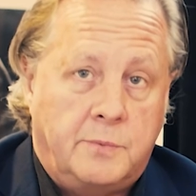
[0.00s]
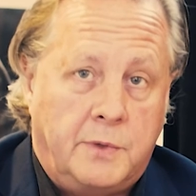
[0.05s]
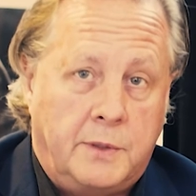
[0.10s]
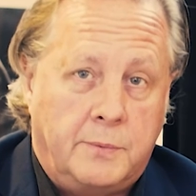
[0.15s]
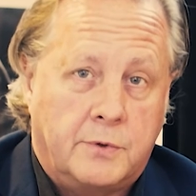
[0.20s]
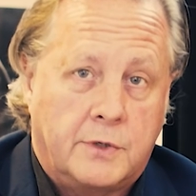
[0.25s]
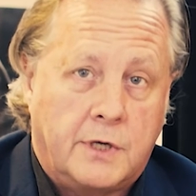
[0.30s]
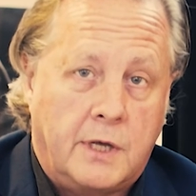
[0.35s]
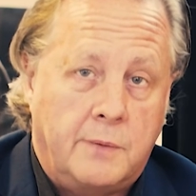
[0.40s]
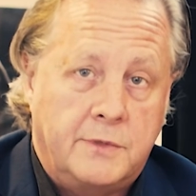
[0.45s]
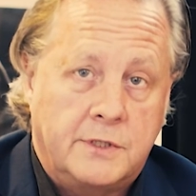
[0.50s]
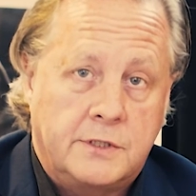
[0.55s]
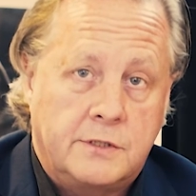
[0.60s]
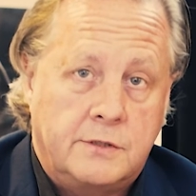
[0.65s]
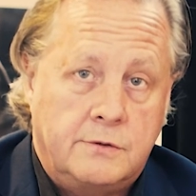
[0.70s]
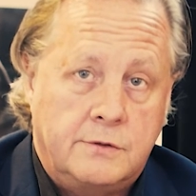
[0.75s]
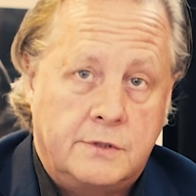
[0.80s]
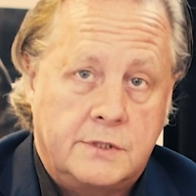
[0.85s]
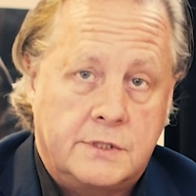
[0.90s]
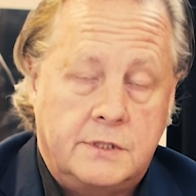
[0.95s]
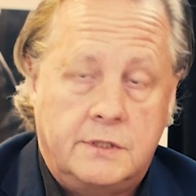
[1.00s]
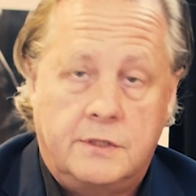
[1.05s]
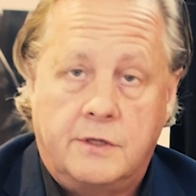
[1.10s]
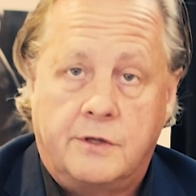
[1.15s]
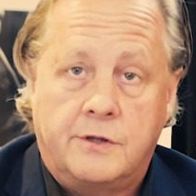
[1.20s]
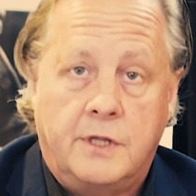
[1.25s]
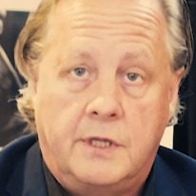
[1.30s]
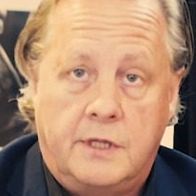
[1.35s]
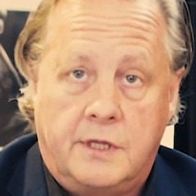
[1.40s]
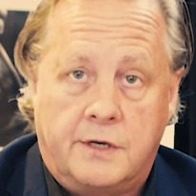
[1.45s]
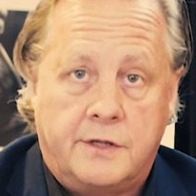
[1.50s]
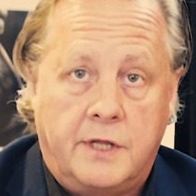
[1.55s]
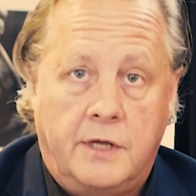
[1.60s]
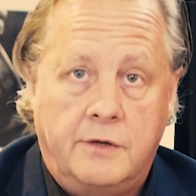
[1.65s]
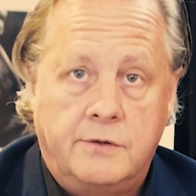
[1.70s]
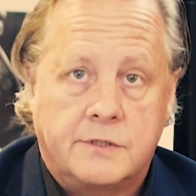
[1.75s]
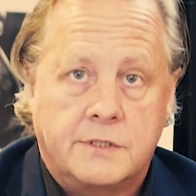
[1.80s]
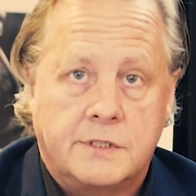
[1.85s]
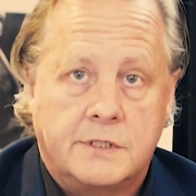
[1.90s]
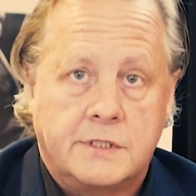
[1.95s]
to people coming to us in th- their
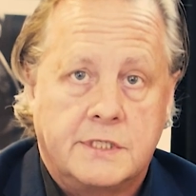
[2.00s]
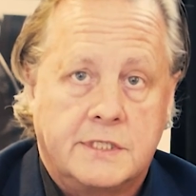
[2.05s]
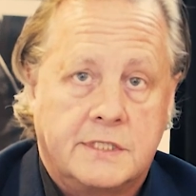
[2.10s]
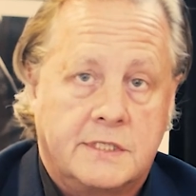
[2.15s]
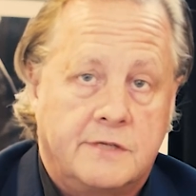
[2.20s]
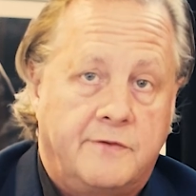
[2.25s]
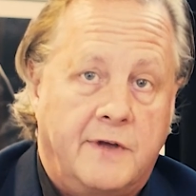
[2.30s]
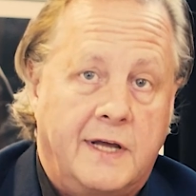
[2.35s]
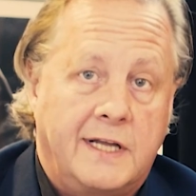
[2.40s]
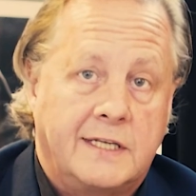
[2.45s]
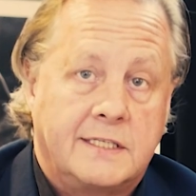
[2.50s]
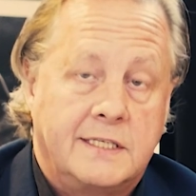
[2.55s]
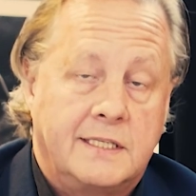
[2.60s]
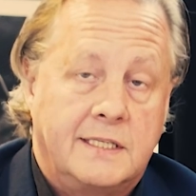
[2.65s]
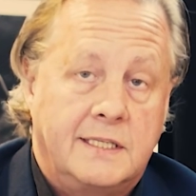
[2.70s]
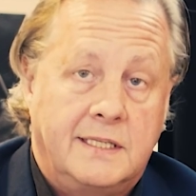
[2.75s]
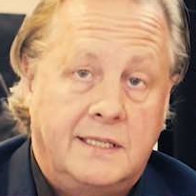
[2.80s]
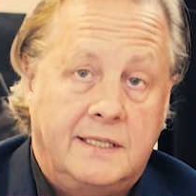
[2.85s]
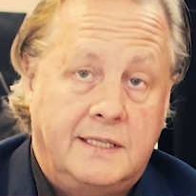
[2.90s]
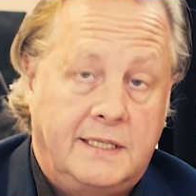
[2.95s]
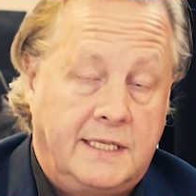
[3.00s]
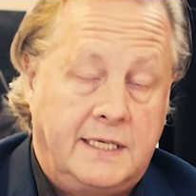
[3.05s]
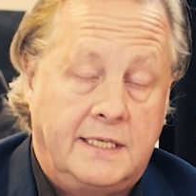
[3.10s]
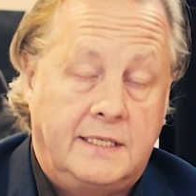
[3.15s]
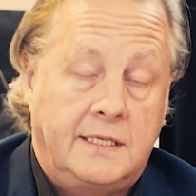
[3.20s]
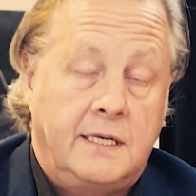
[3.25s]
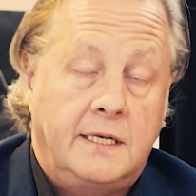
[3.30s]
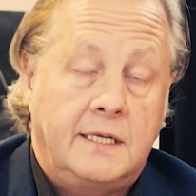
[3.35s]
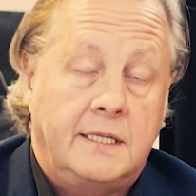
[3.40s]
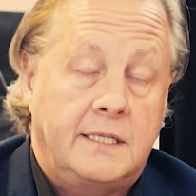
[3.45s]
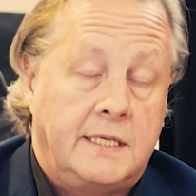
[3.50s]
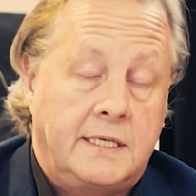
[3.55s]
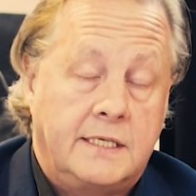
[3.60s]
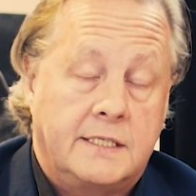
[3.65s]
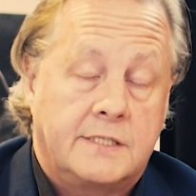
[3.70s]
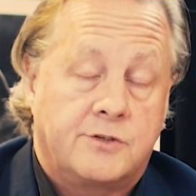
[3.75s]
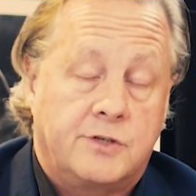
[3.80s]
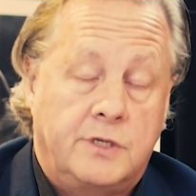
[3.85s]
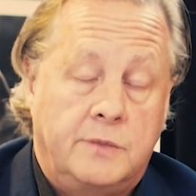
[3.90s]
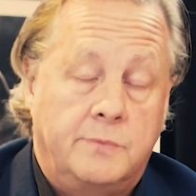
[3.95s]
thousands is the fact that the, none of
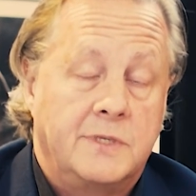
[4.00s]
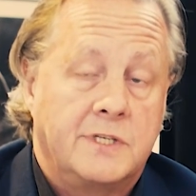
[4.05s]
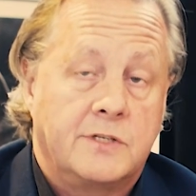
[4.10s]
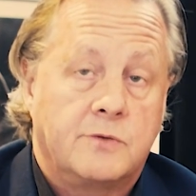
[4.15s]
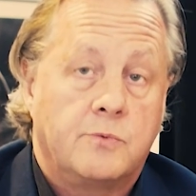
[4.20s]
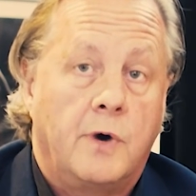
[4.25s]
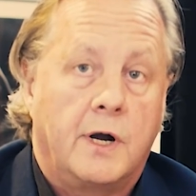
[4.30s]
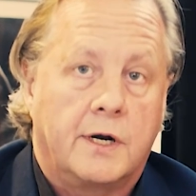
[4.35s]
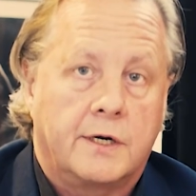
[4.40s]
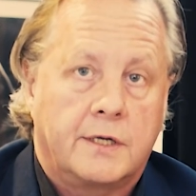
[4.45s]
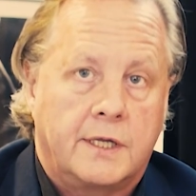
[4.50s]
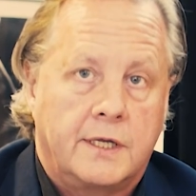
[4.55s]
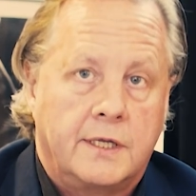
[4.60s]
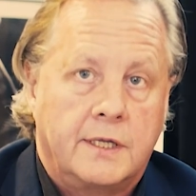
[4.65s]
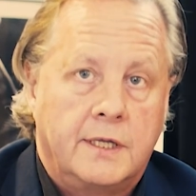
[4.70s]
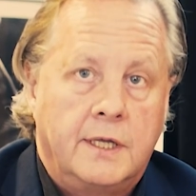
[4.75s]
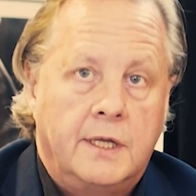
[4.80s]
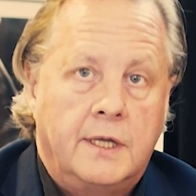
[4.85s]
these treatments work.